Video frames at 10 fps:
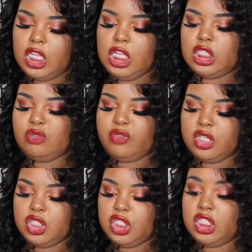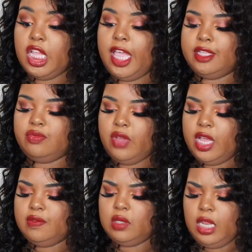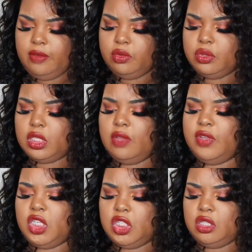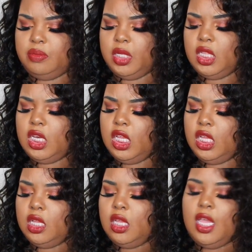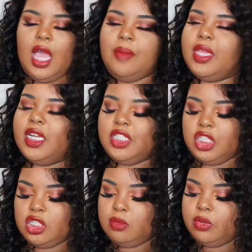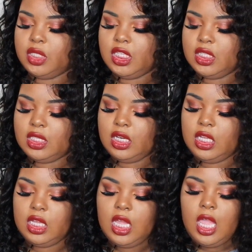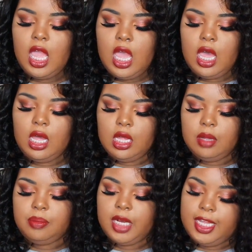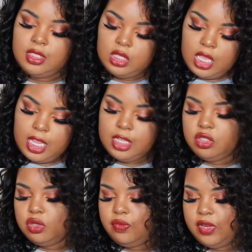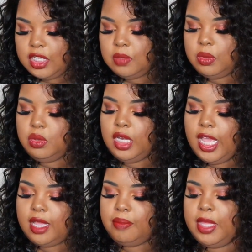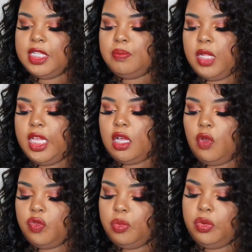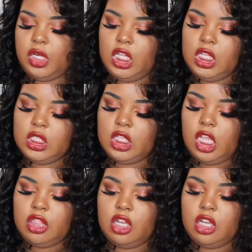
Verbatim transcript: Each function has five levels of adjustability. I mean adjustable intensity. Um, plastic handle, flexible neck, makes play comfortable and easy.